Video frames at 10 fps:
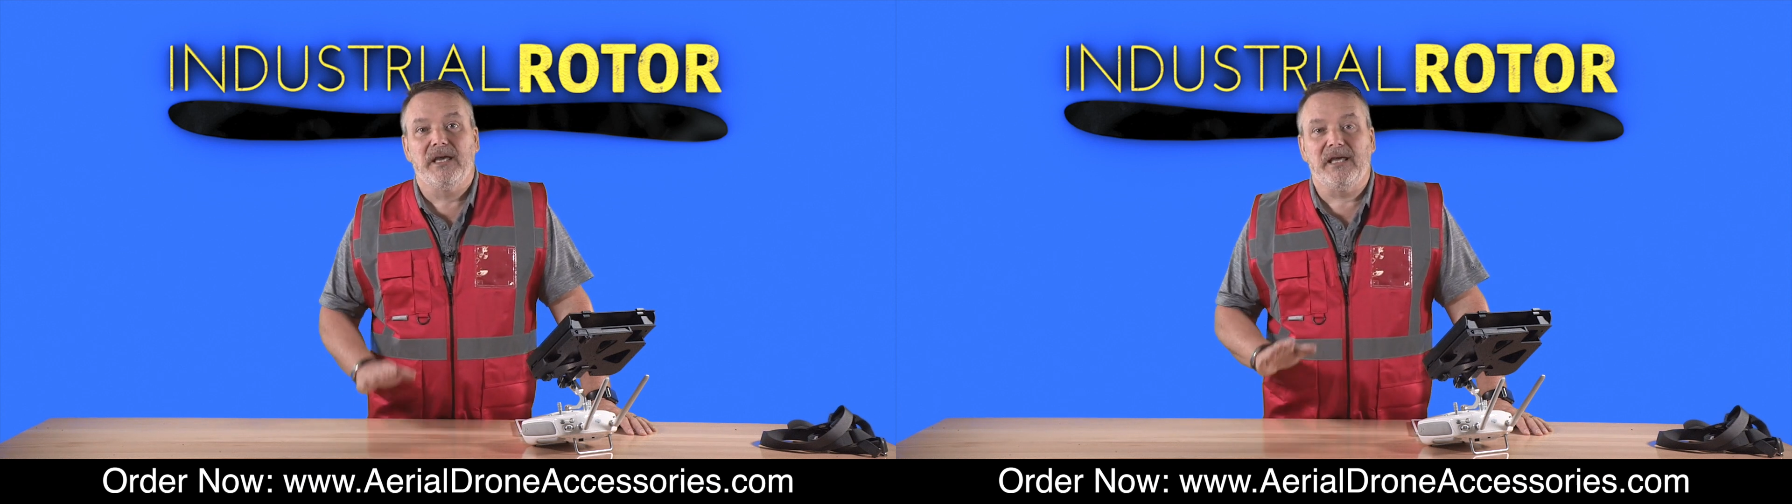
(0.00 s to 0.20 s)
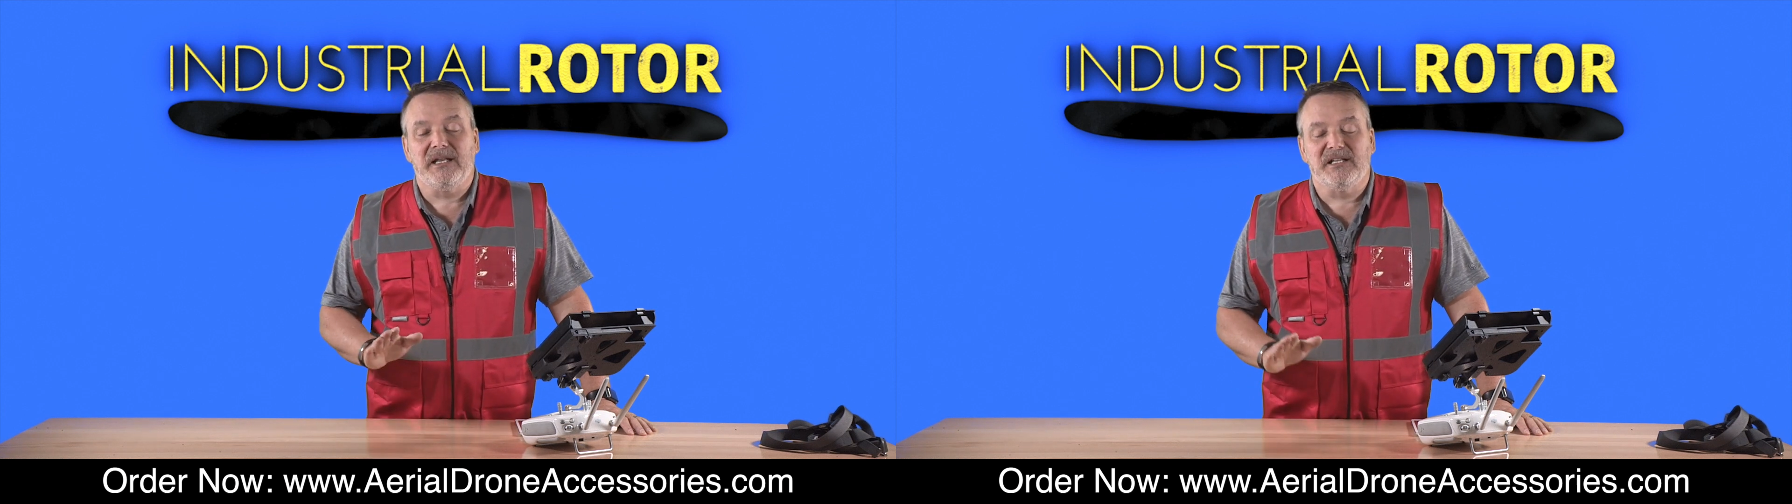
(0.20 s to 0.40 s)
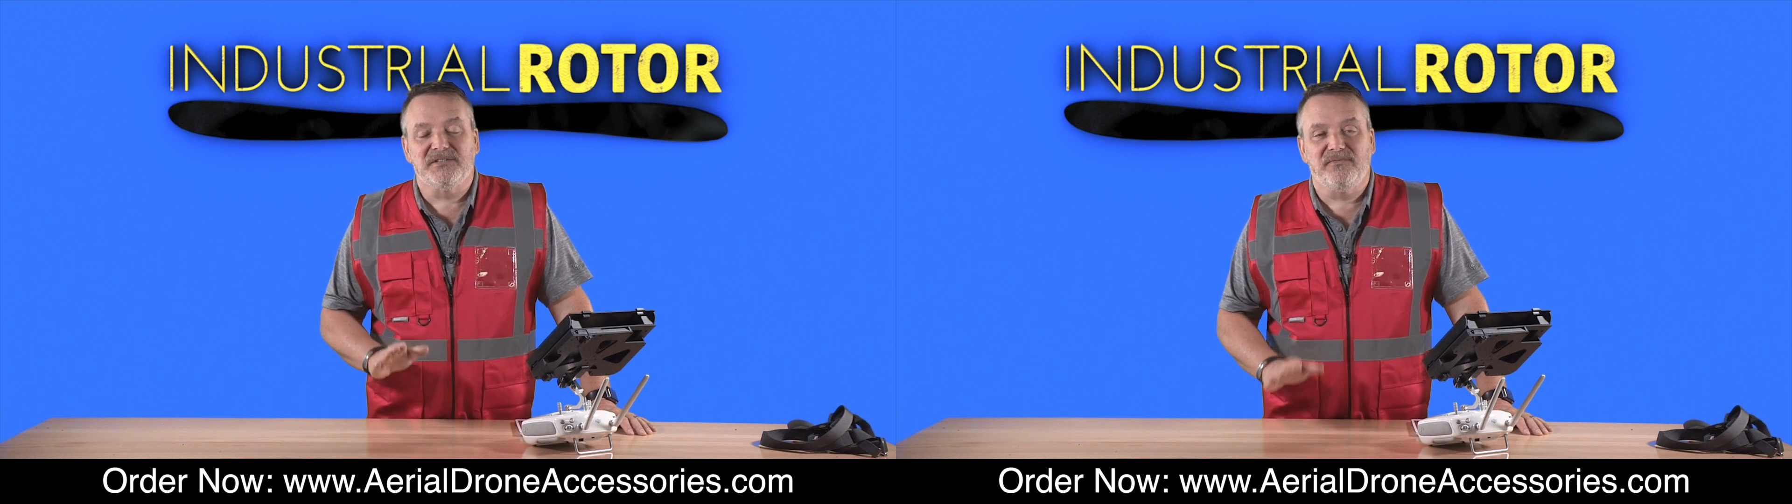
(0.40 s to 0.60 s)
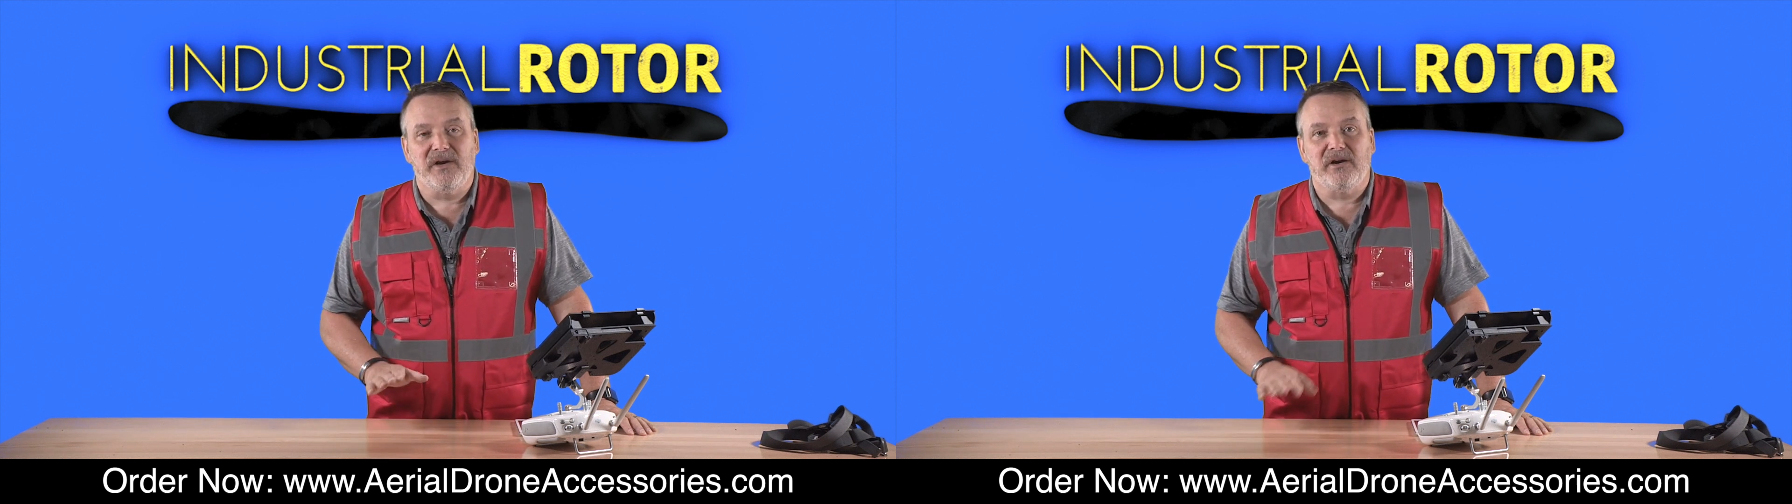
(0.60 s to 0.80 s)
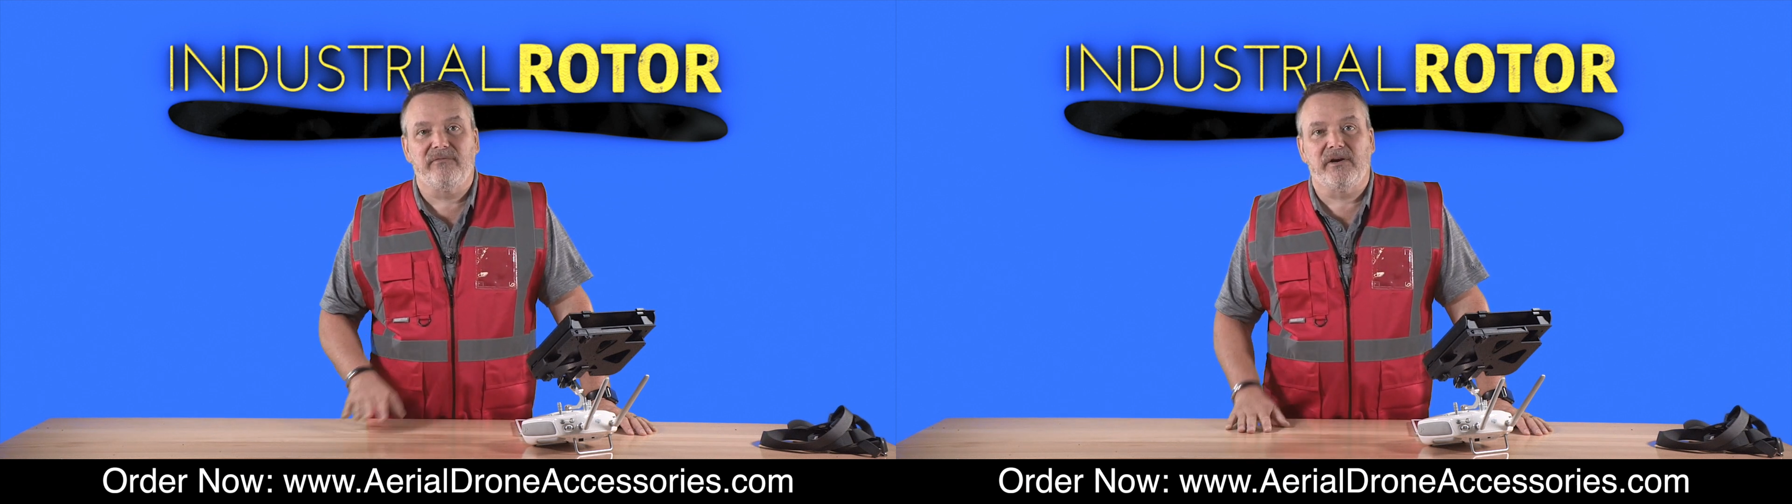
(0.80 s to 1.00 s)
and it is
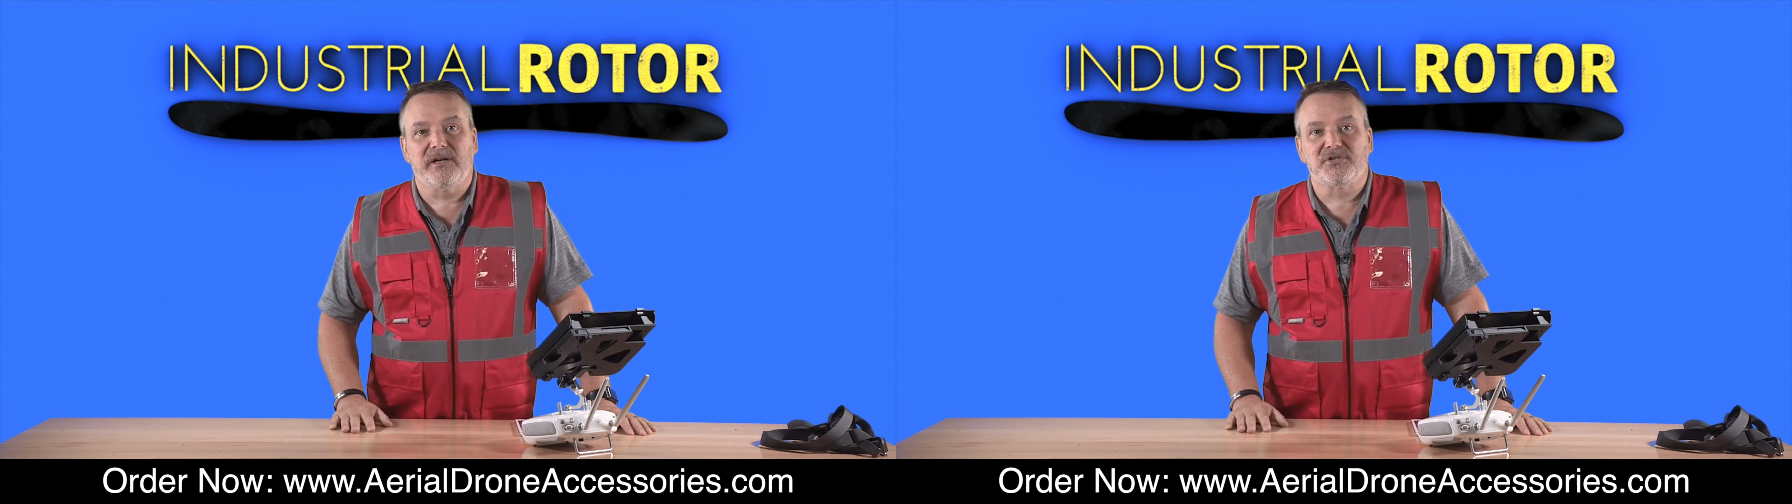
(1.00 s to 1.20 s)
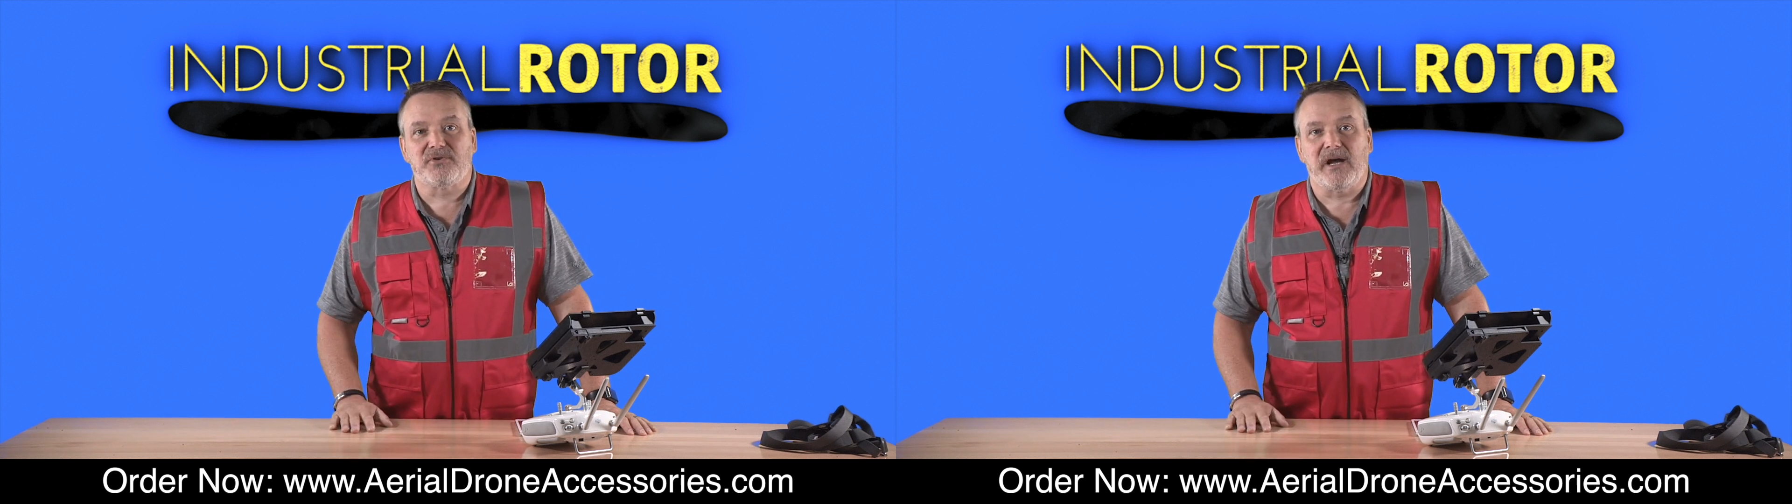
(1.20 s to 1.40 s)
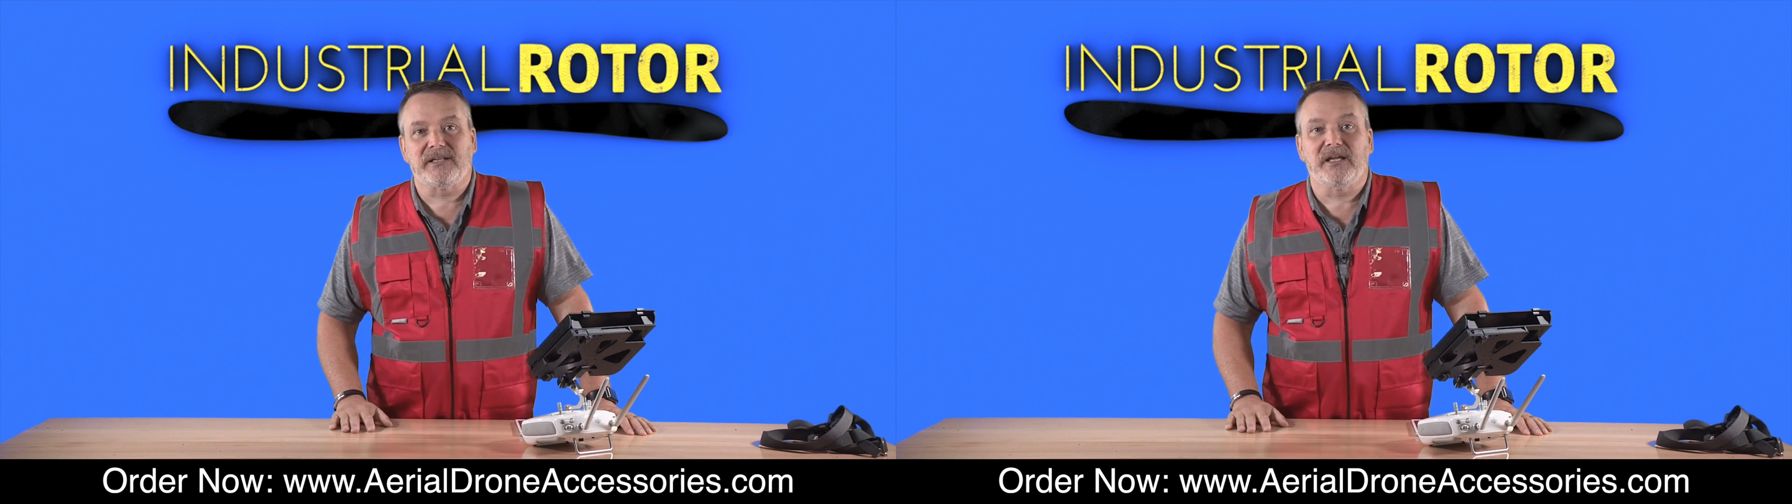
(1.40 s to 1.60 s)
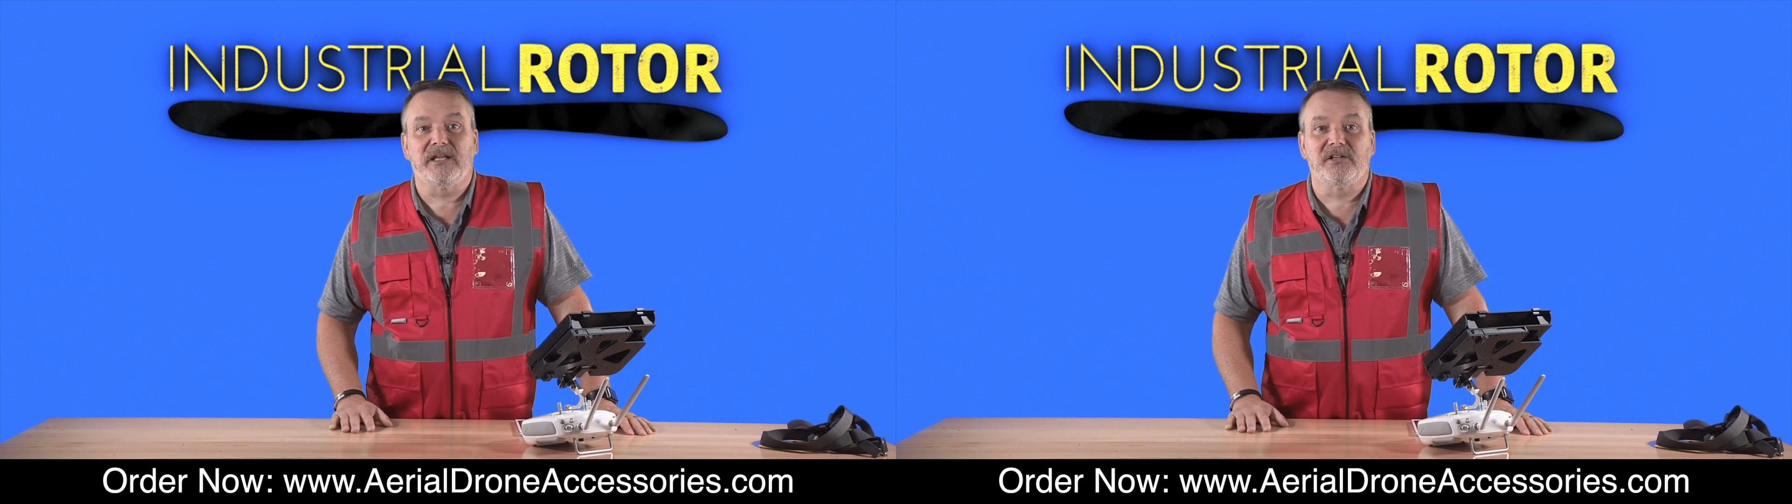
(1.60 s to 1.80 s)
very, very distracting.